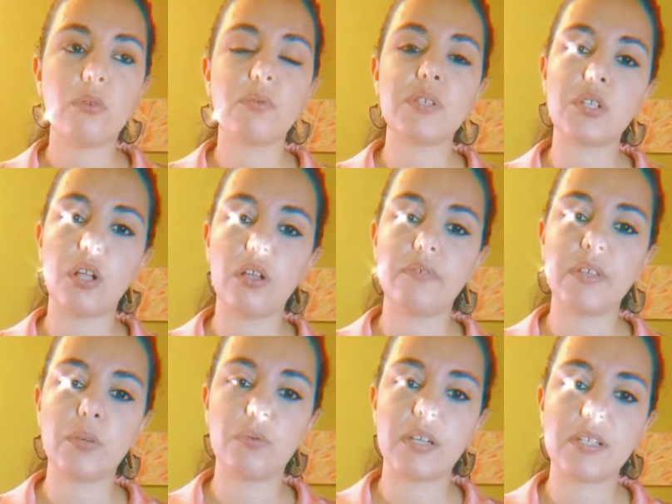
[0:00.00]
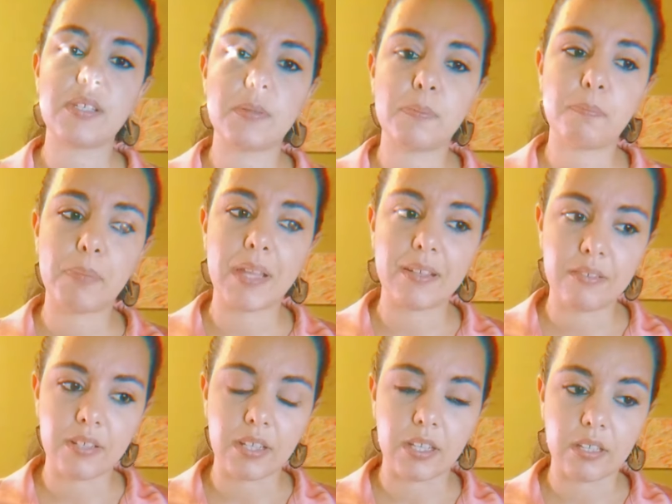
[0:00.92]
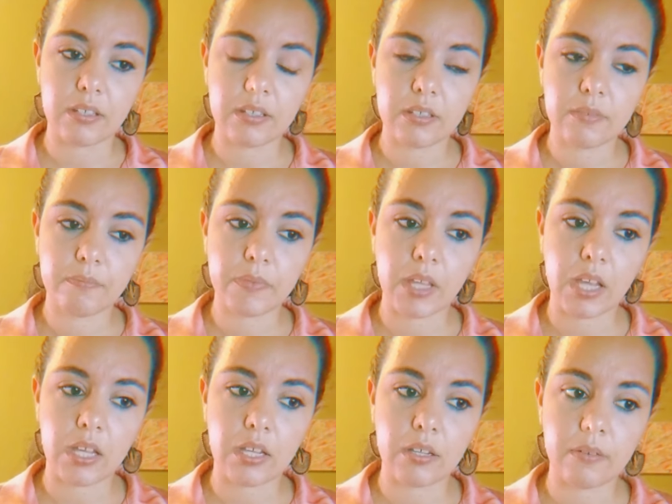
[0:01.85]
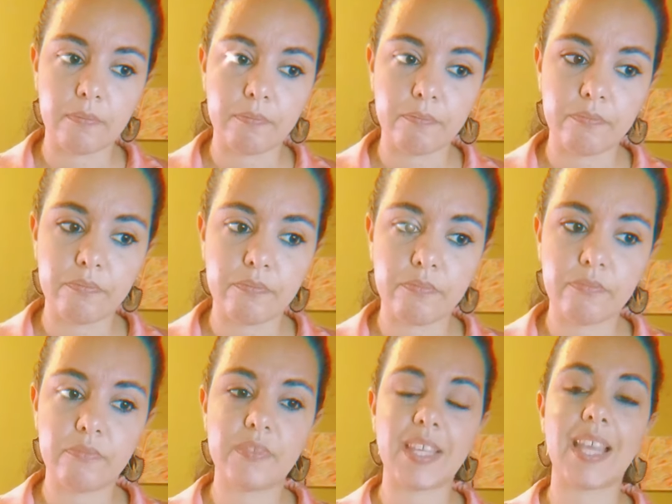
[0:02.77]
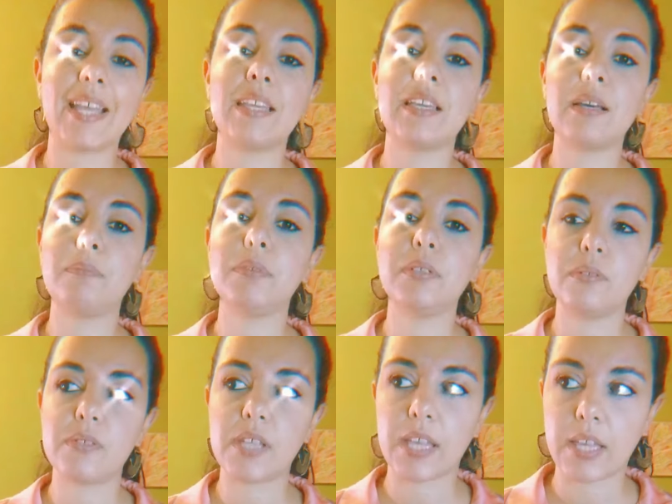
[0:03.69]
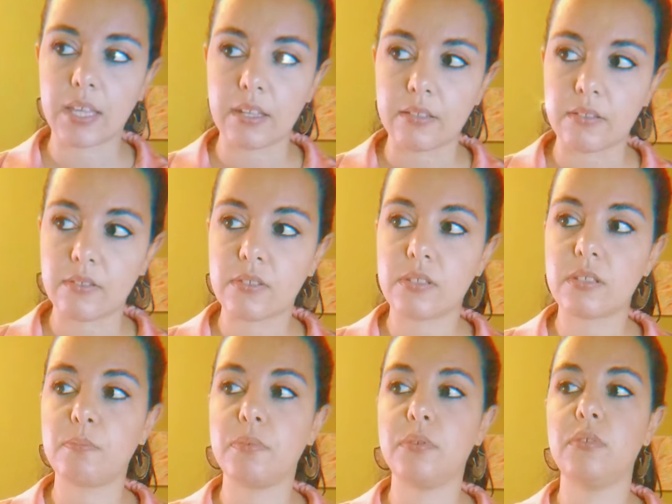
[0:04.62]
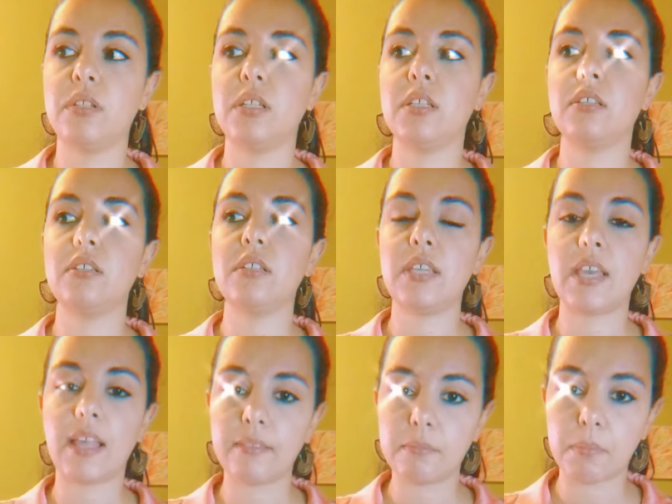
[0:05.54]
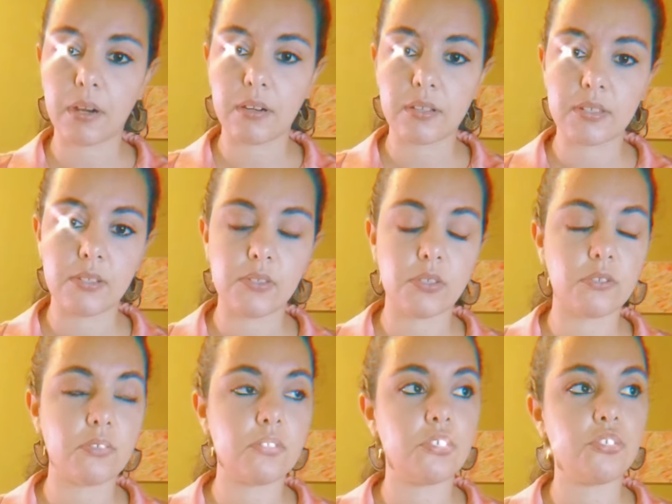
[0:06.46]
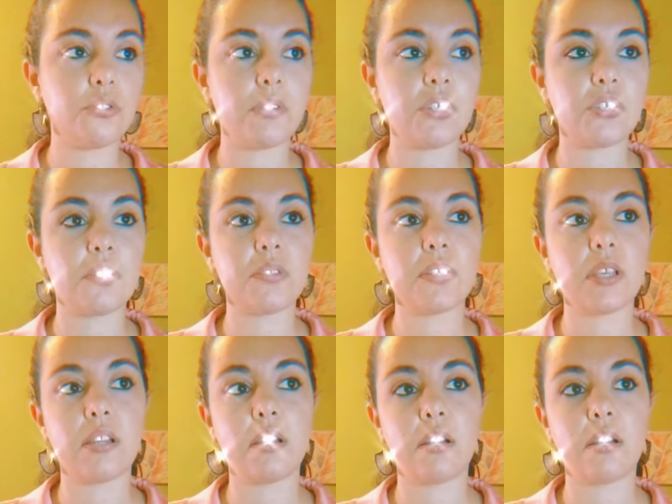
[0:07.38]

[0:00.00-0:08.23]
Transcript: resolving what is pending, tying up loose ends, putting the end marks in certain situations